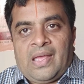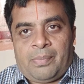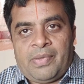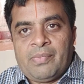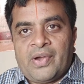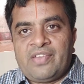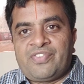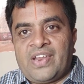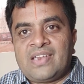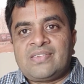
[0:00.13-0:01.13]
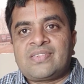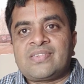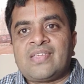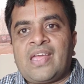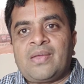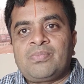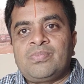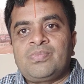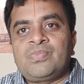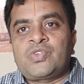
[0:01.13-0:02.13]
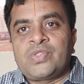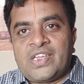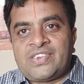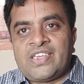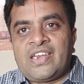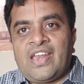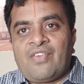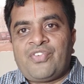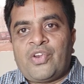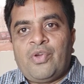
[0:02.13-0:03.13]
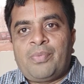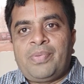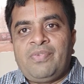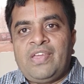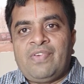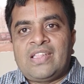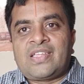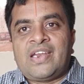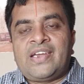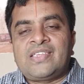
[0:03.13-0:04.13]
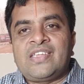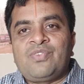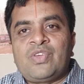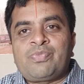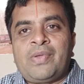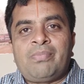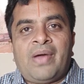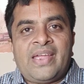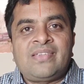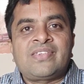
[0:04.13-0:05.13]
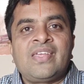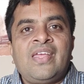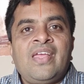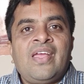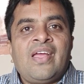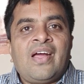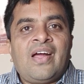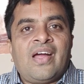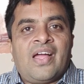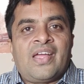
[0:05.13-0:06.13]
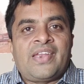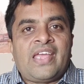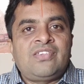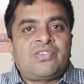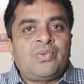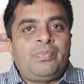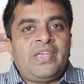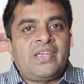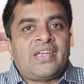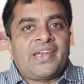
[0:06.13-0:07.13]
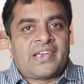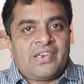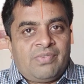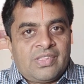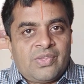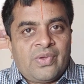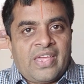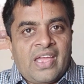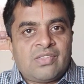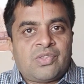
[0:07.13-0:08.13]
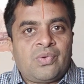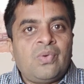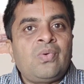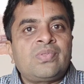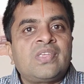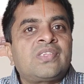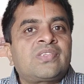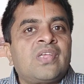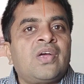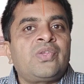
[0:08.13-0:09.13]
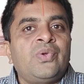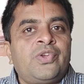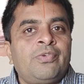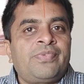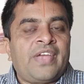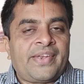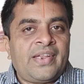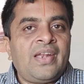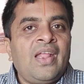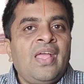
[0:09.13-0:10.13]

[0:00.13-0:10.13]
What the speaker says: Happy morning, friends. I am Sudarshan for your PV Wealth Creators Investment Bytes. Nice to be connected with you again through this YouTube channel.